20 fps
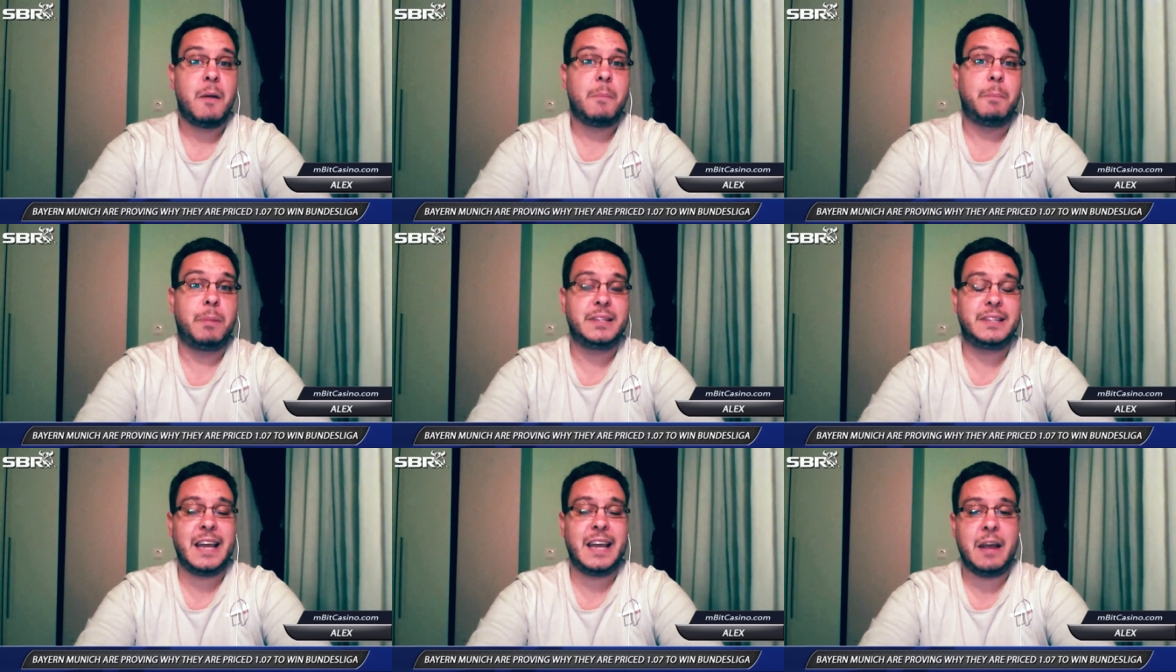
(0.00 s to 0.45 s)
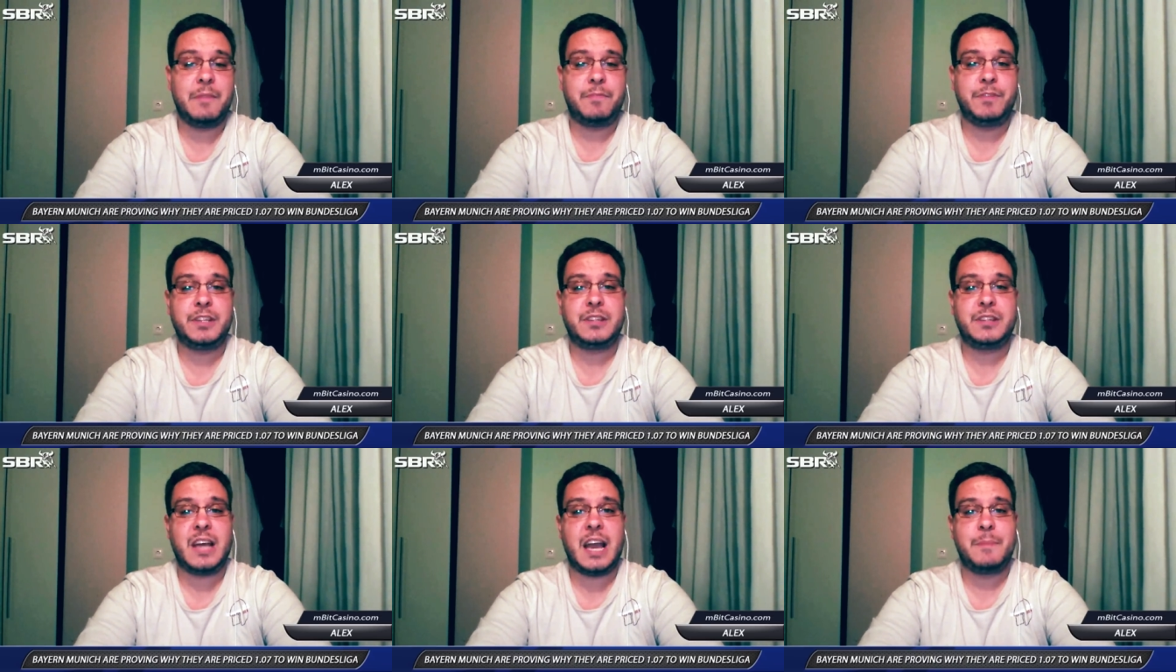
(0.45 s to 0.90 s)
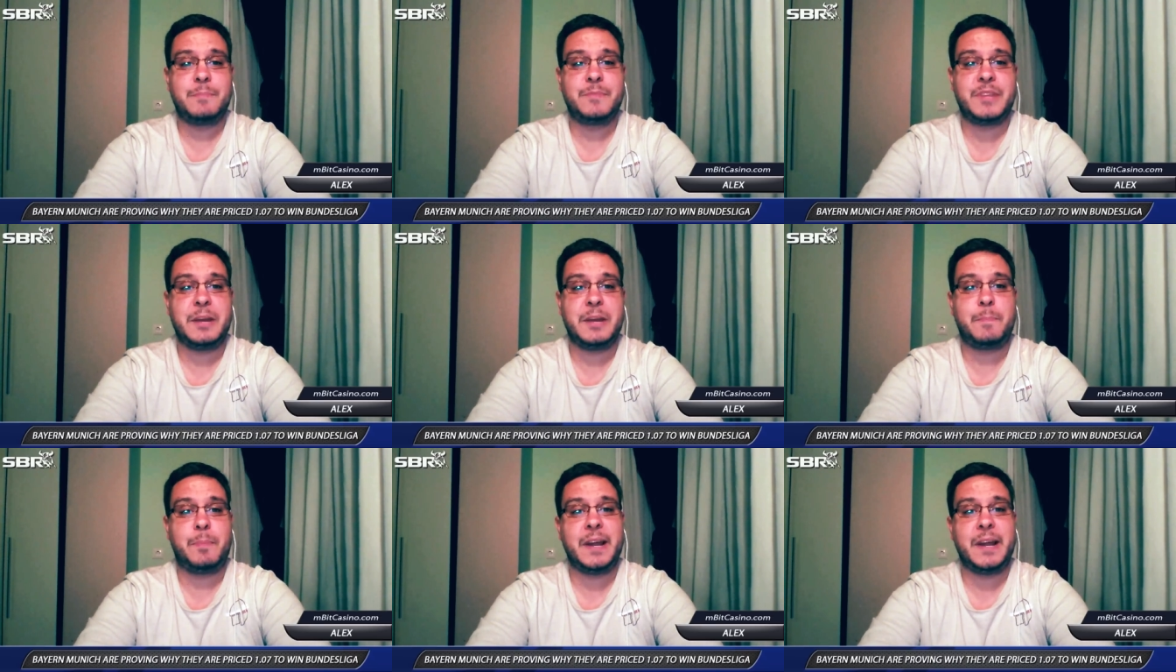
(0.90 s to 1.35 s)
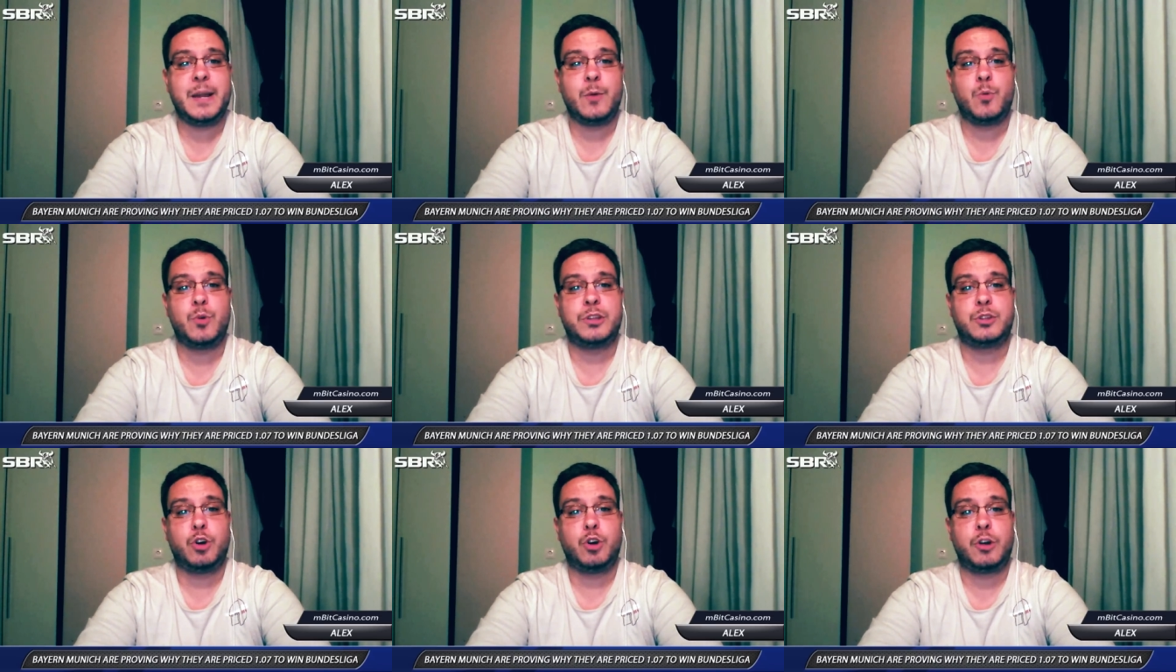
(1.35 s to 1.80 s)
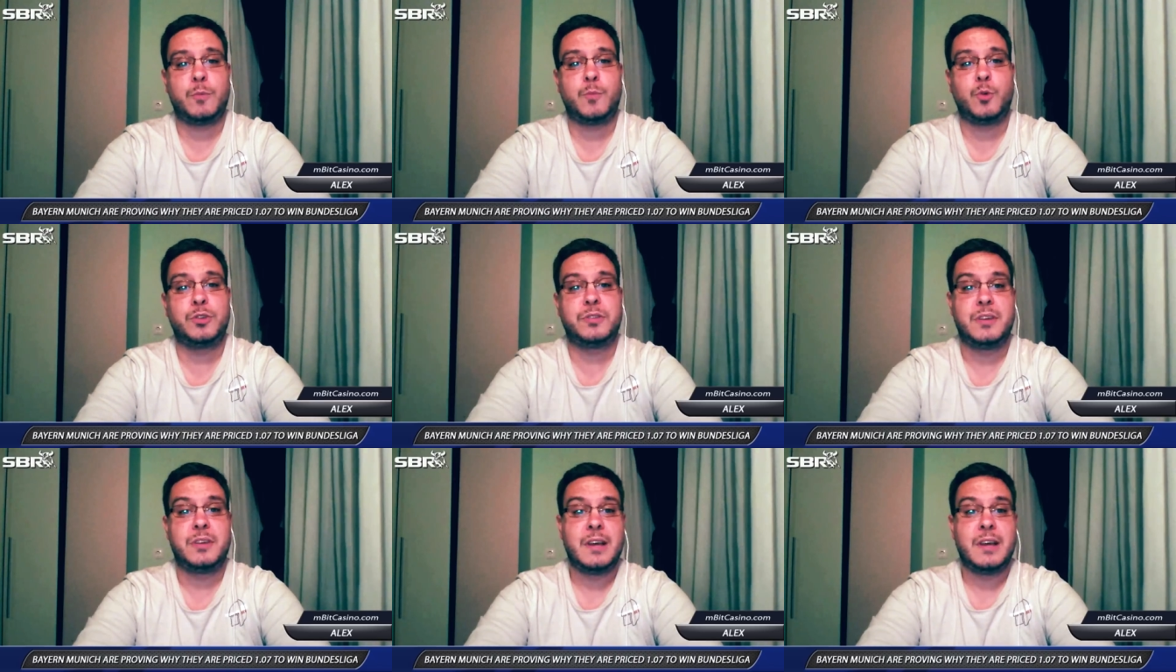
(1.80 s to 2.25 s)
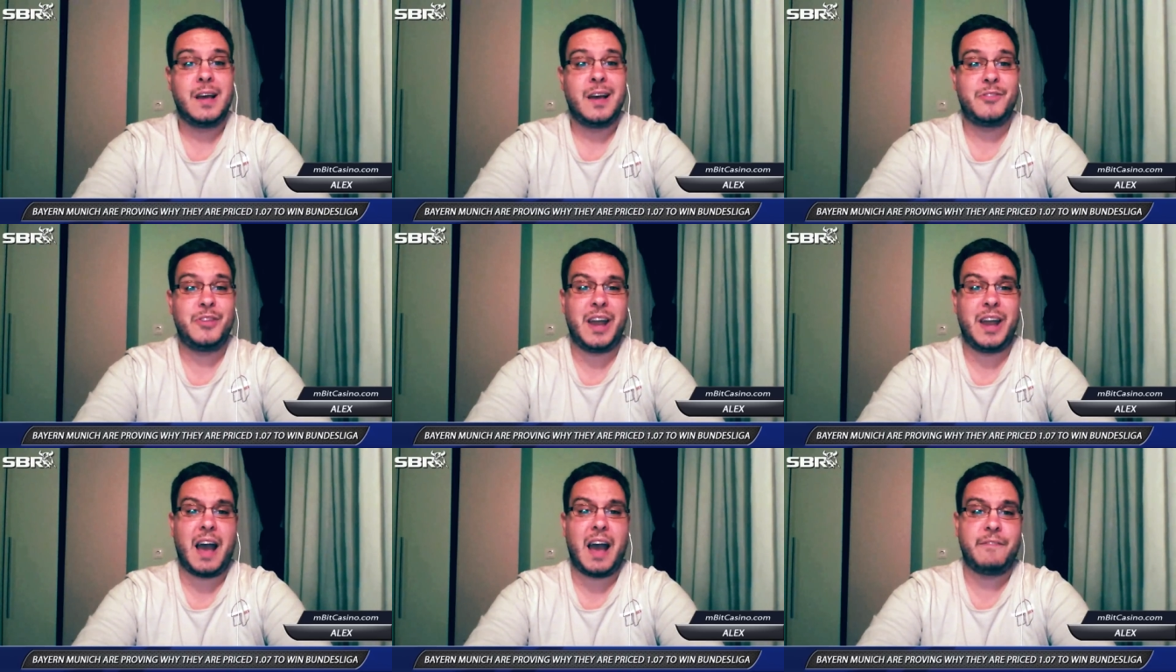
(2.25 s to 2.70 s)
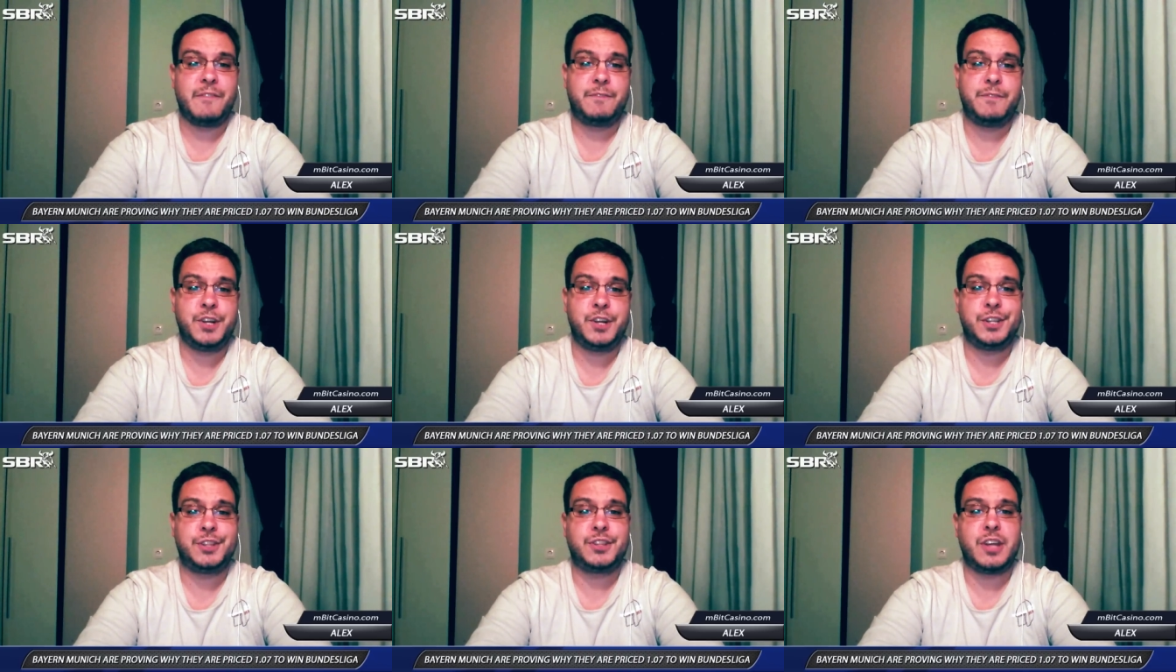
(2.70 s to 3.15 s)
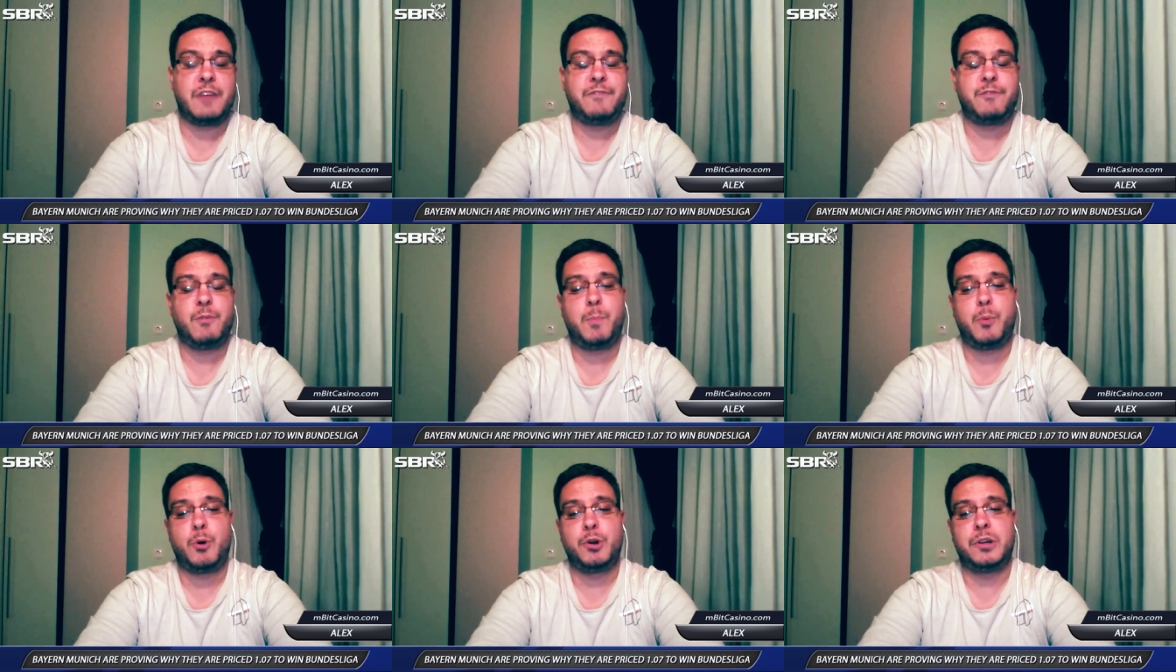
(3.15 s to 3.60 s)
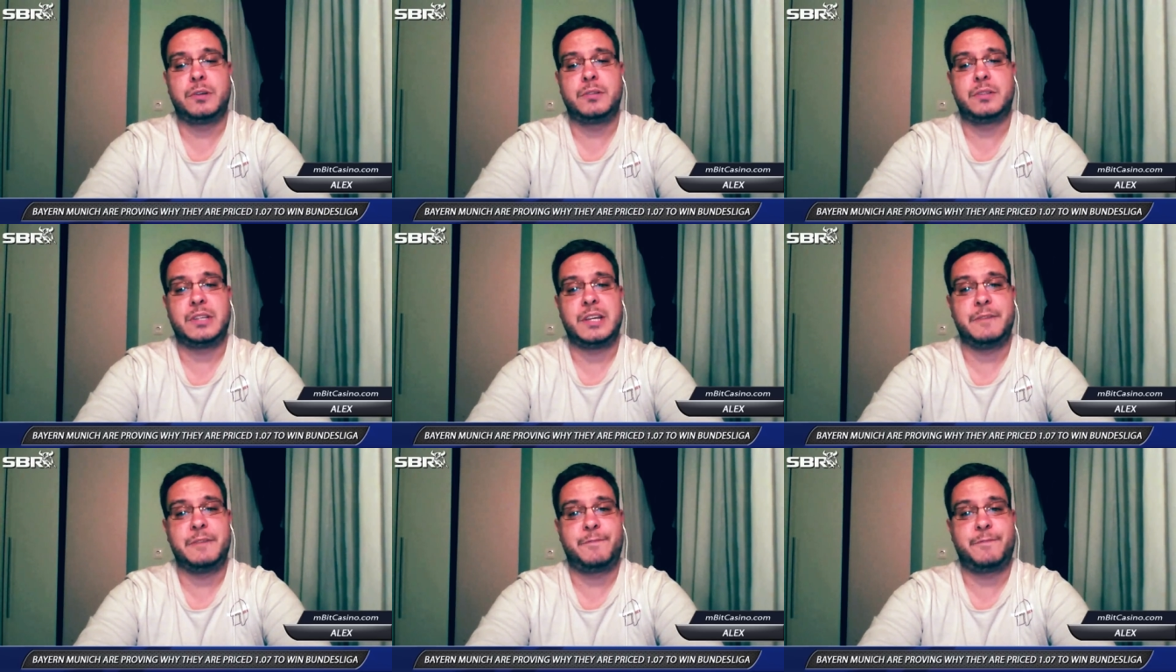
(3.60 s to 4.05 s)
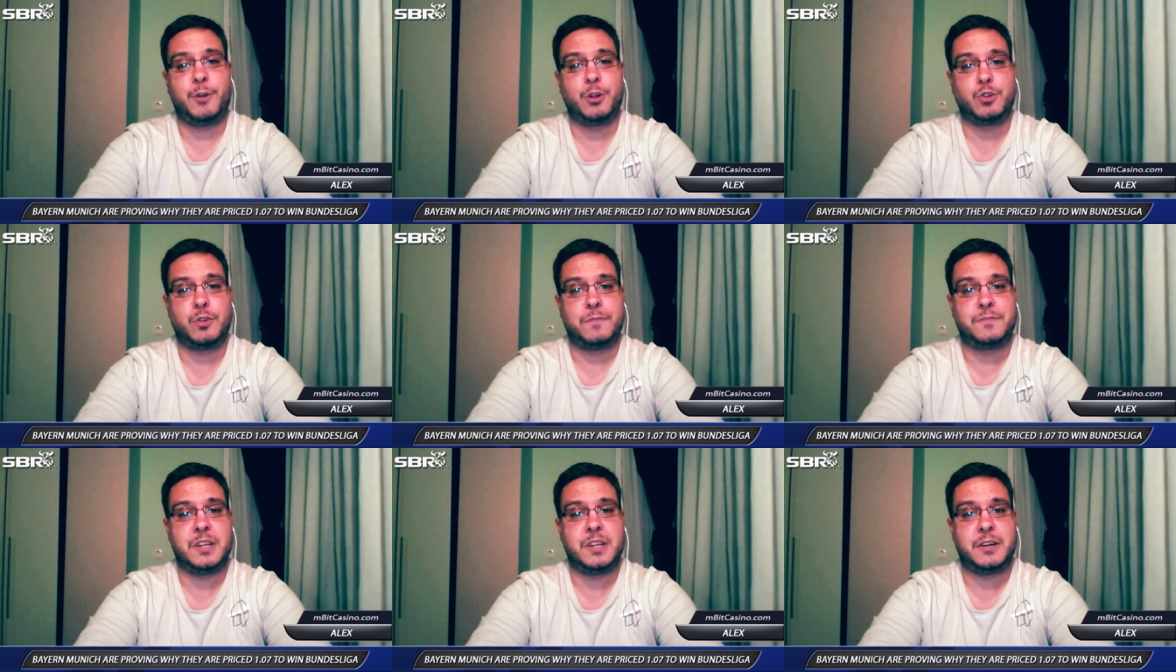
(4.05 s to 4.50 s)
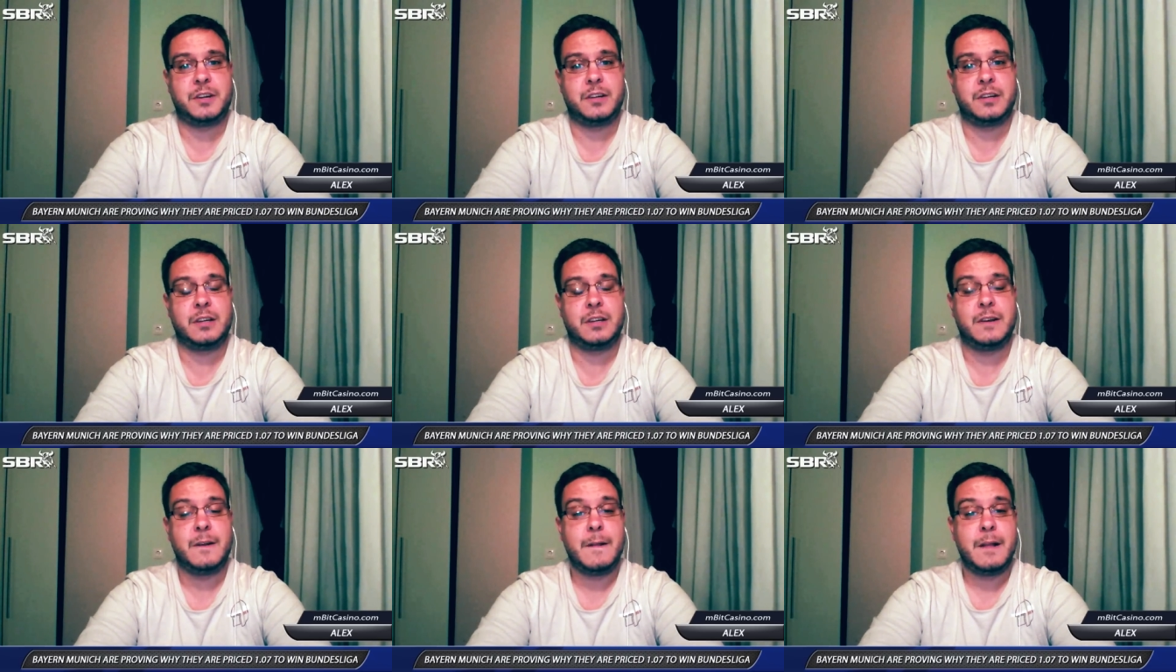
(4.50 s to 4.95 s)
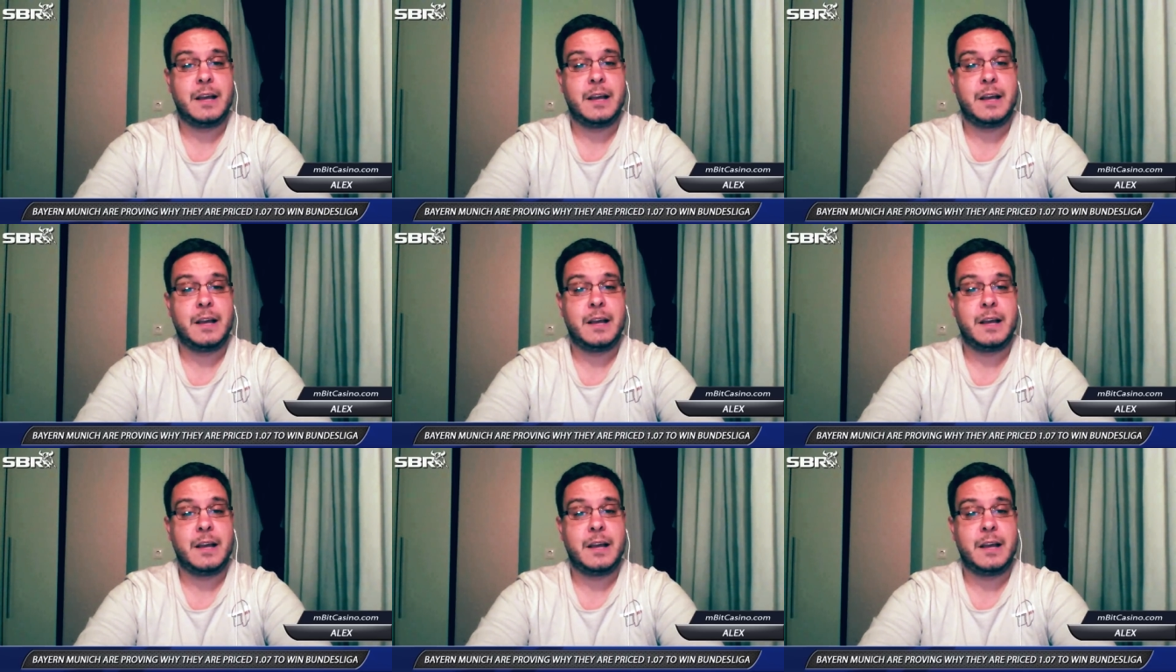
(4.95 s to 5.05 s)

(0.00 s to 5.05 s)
But every time they play with Dortmund, they have a very tough opponent in front of their